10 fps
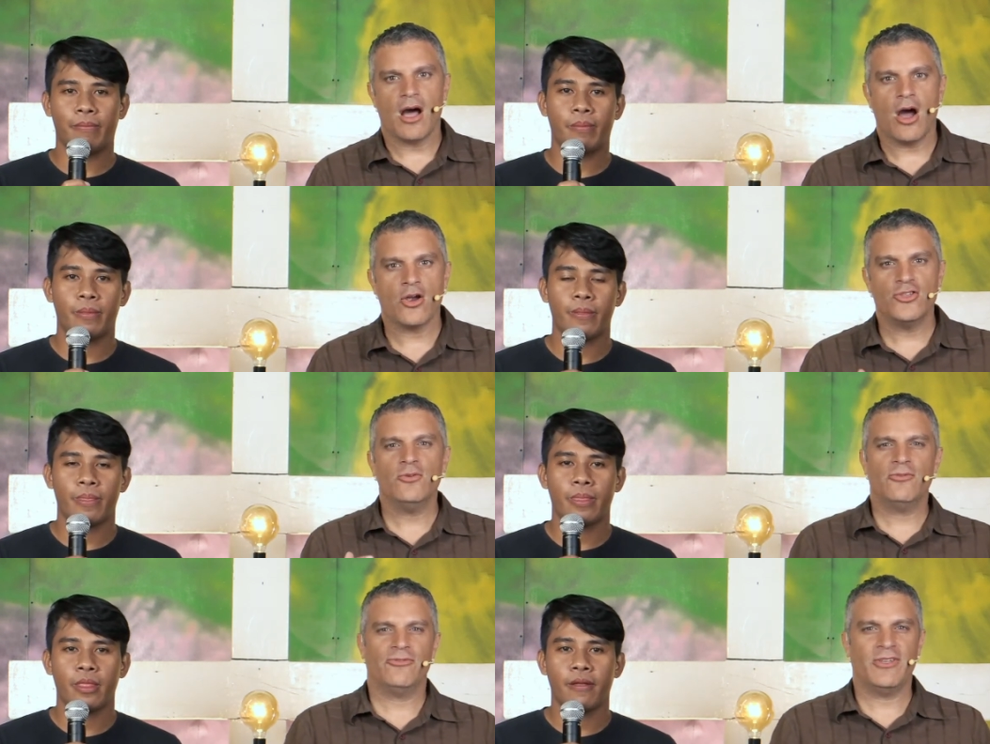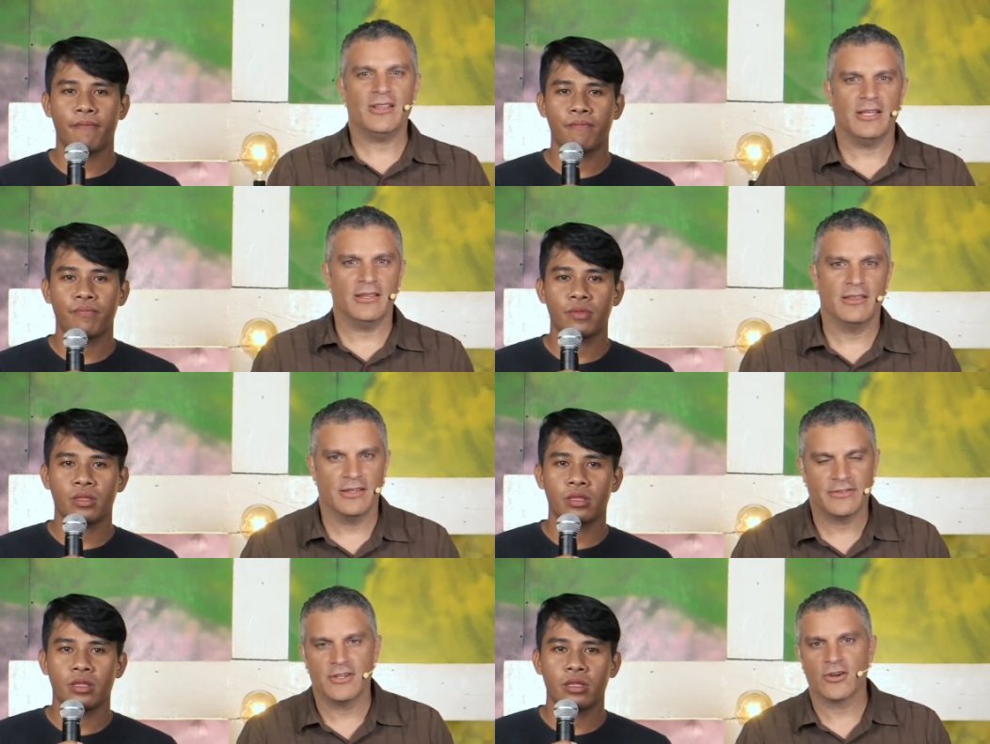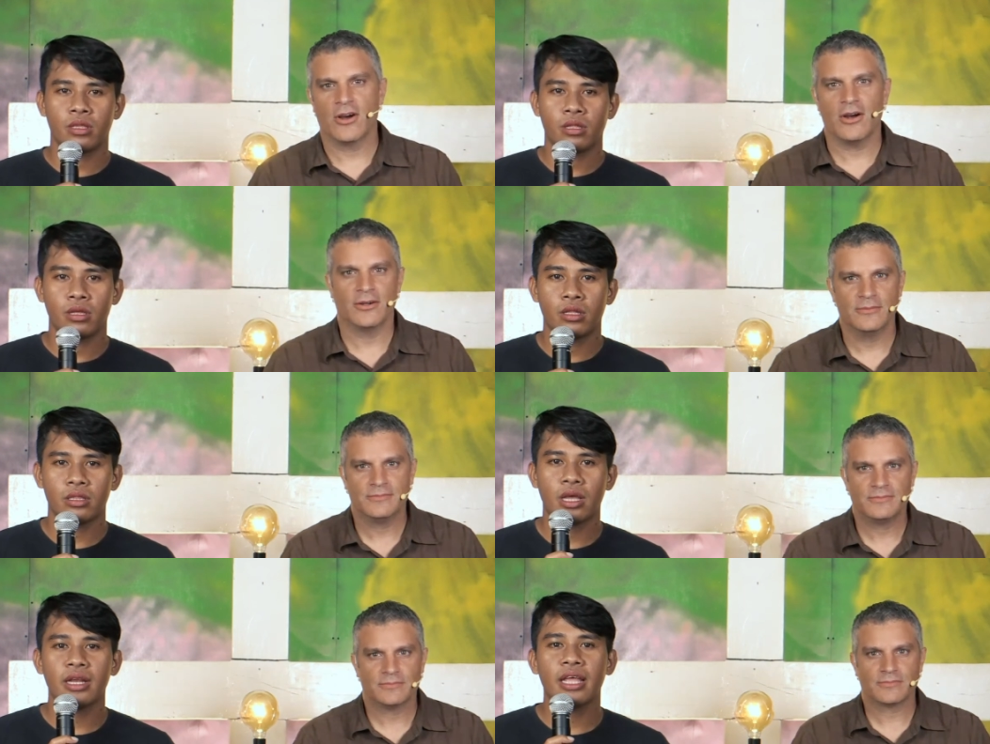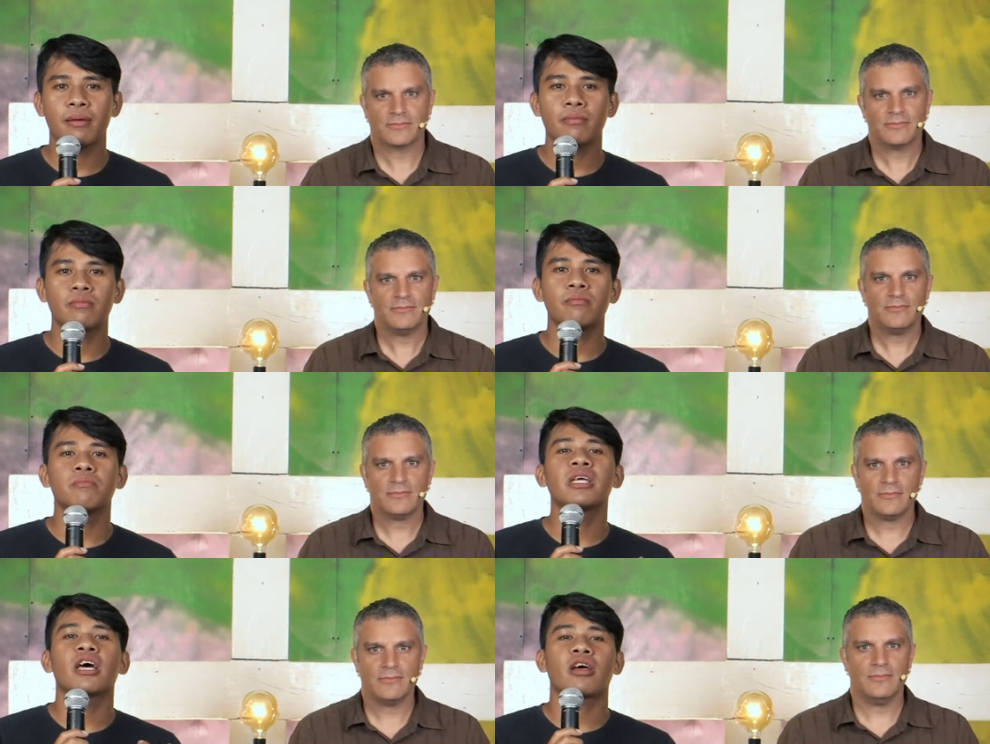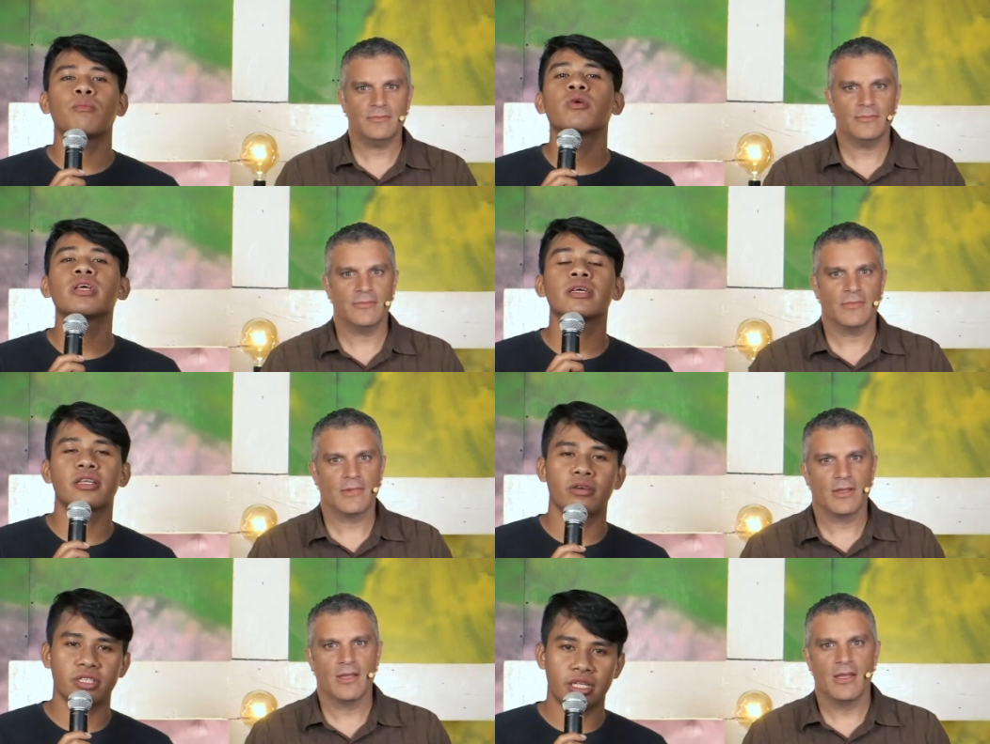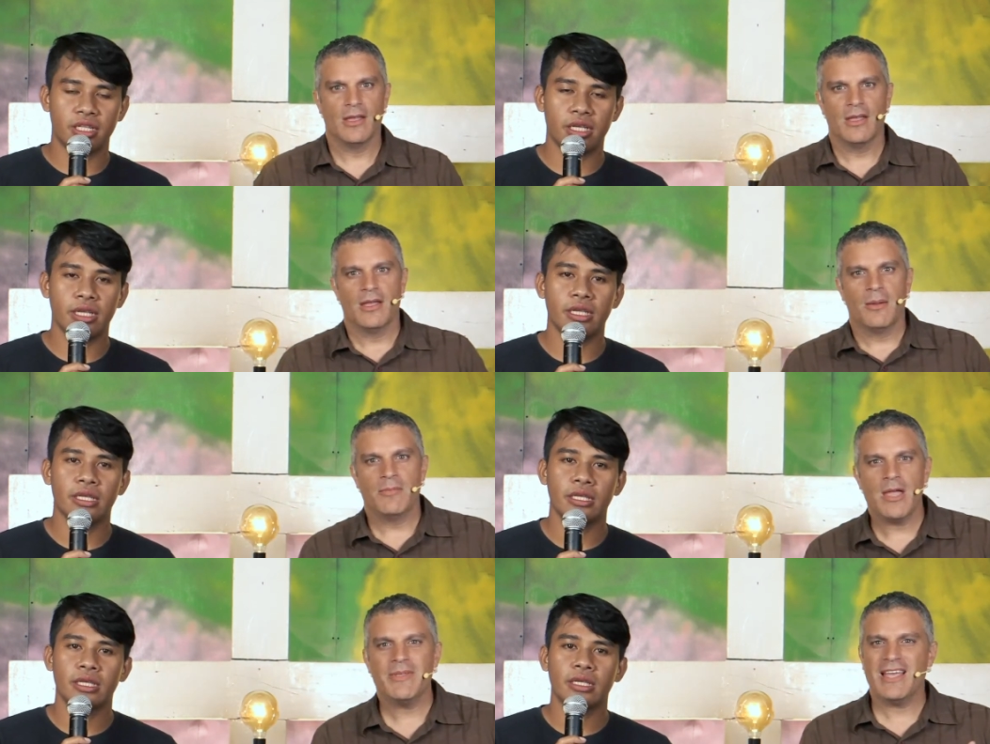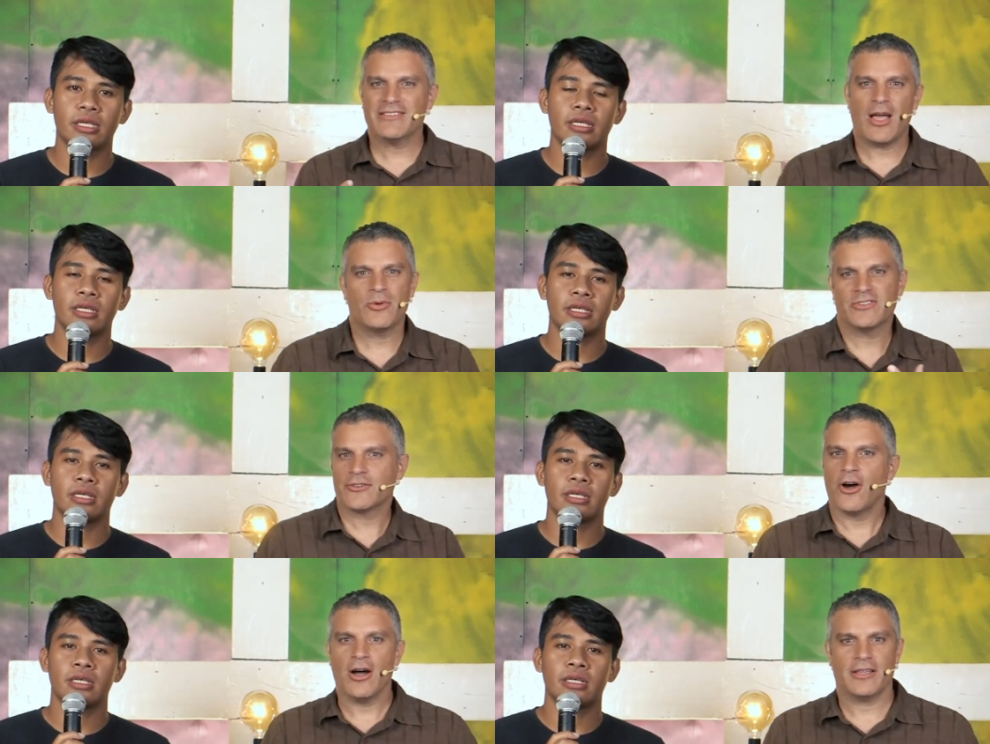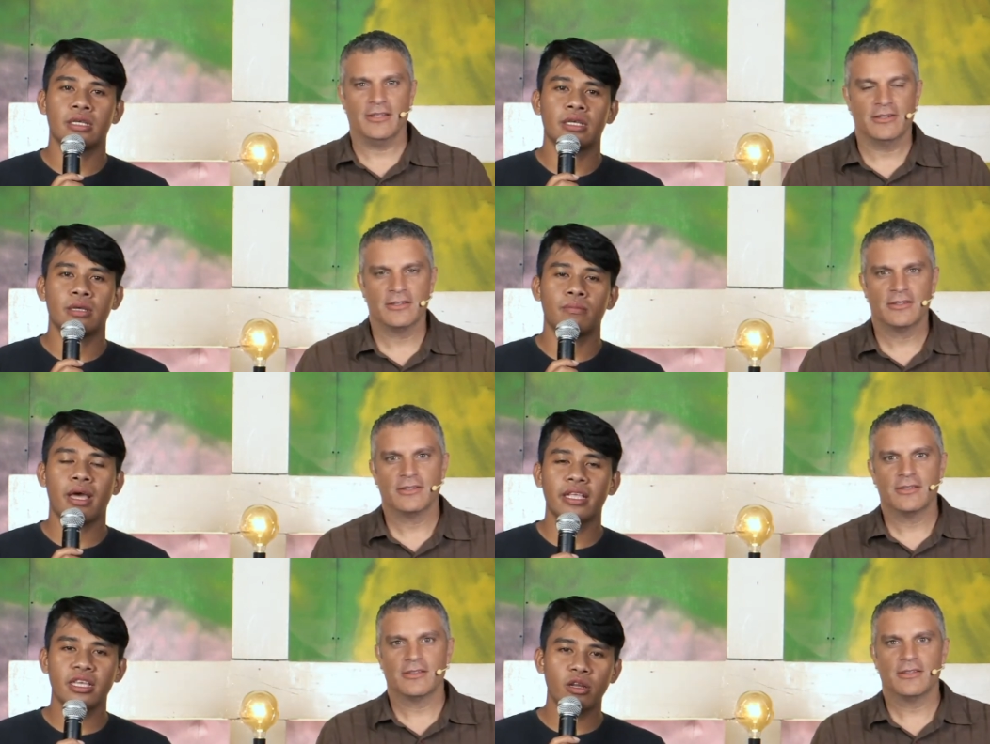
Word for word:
Speaker 1: Are you feeling this in your heart? Maybe as I was talking, you